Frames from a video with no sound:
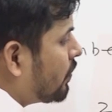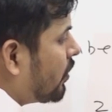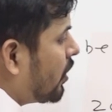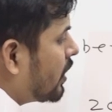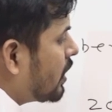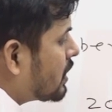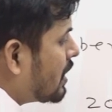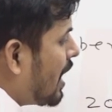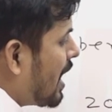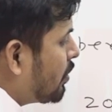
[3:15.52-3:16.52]
is for
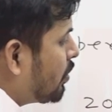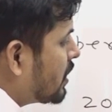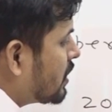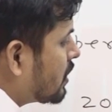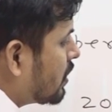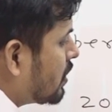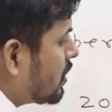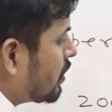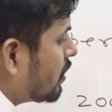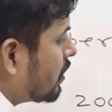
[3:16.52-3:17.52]
slack
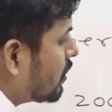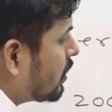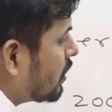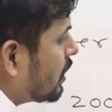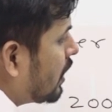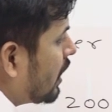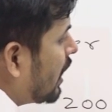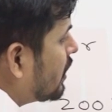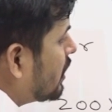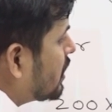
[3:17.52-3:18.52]
bus
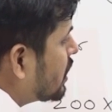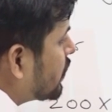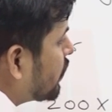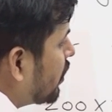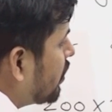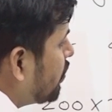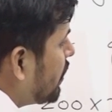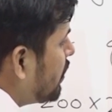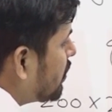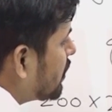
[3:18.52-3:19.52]
and this is
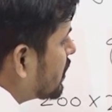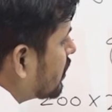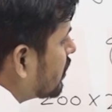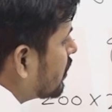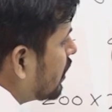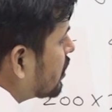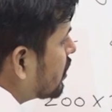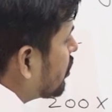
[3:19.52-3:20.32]
for PV bus.